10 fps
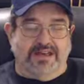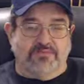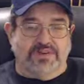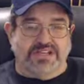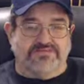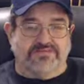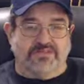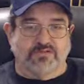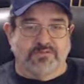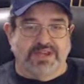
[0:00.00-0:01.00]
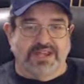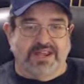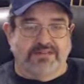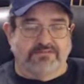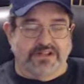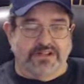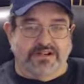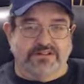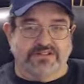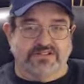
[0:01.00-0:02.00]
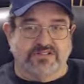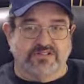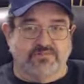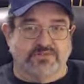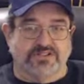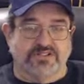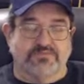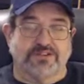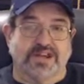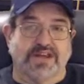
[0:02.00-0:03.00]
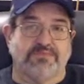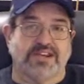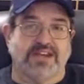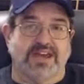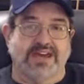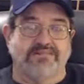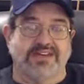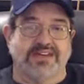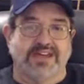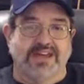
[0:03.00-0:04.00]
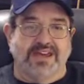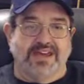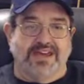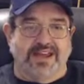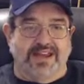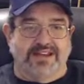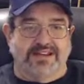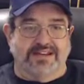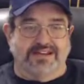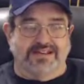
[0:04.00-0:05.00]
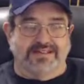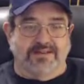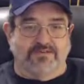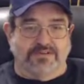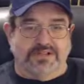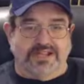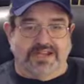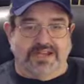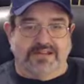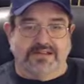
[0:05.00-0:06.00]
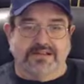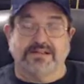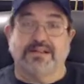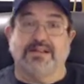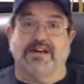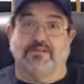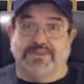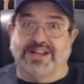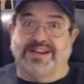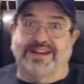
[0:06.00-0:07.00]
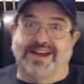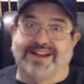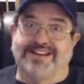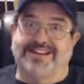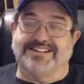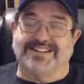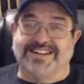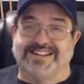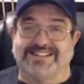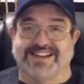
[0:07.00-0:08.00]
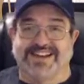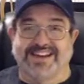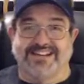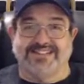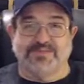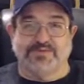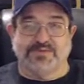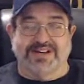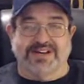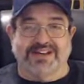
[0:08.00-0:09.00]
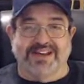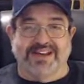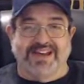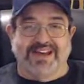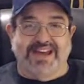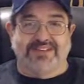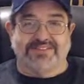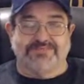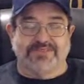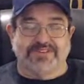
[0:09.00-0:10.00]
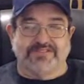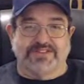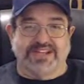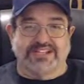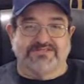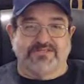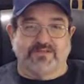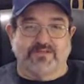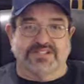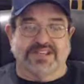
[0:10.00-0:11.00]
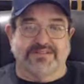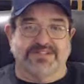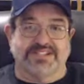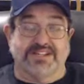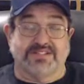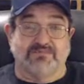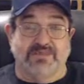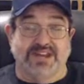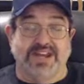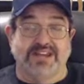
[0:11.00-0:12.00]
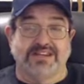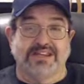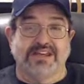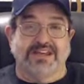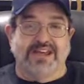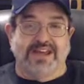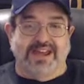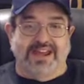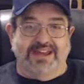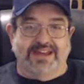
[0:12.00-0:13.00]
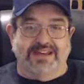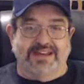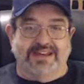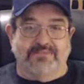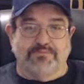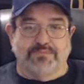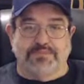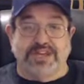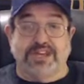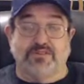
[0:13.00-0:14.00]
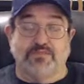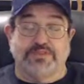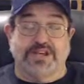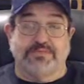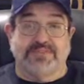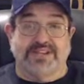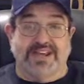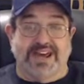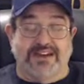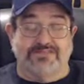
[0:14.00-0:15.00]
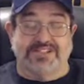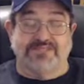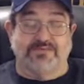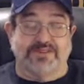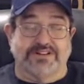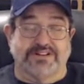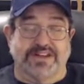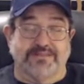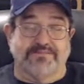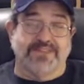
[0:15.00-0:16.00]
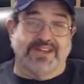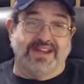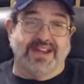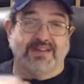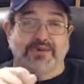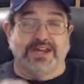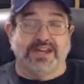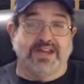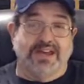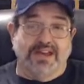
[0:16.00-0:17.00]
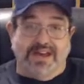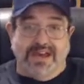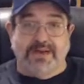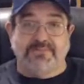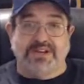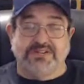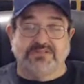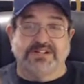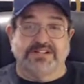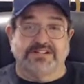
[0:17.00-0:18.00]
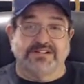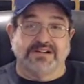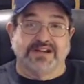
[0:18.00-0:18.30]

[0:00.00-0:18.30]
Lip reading: piece of equipment, and we are super, super happy to have it. And that will help me a lot in the days ahead to have some other things to focus on besides pain and being cooped up in the house in the wintertime. Anyway, Happy New Year.